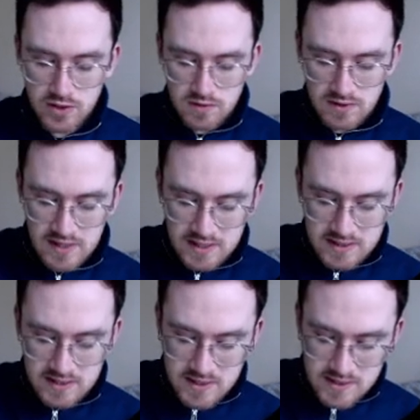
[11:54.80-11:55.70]
of it, that's the
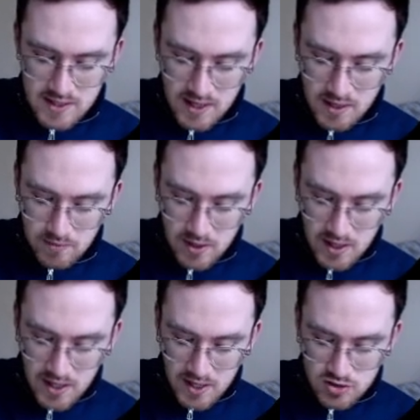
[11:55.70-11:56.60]
same
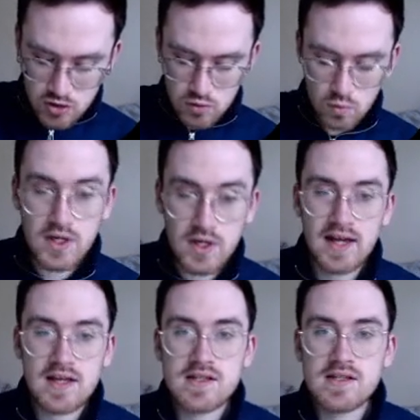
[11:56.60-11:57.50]
as just
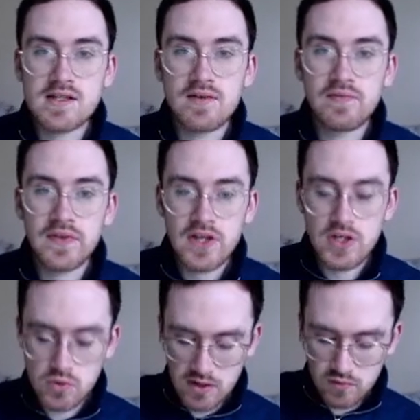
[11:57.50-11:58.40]
1x. So I
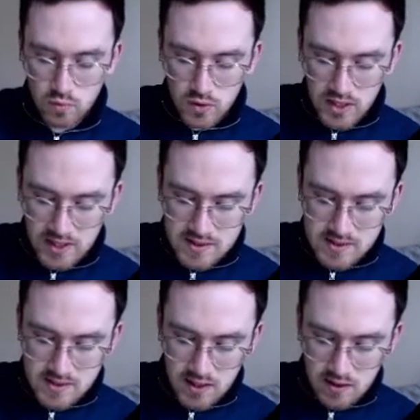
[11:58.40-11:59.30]
have 1x
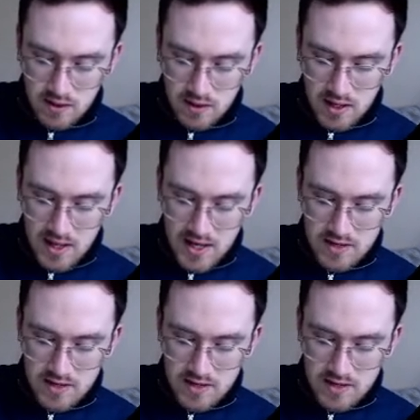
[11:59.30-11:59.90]
there, I have